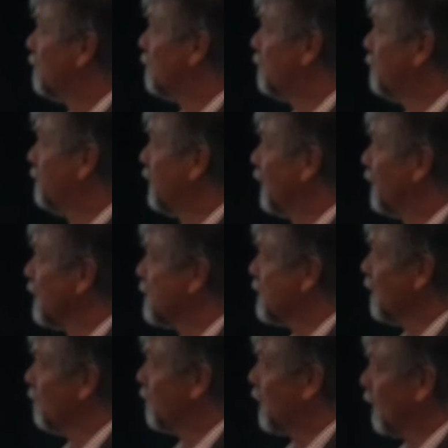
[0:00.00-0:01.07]
And there's
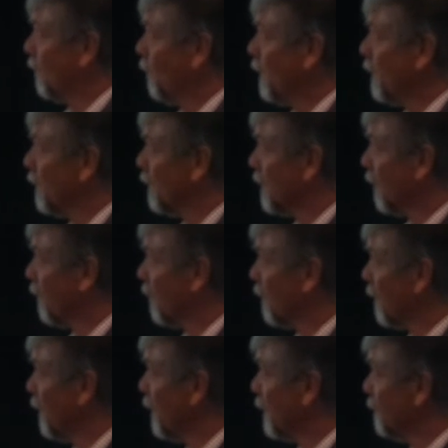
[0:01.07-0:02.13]
something weird going
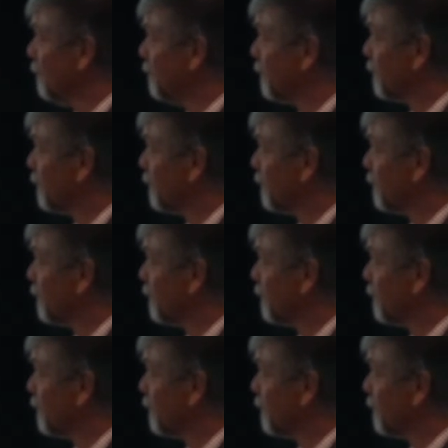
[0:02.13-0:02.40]
on here.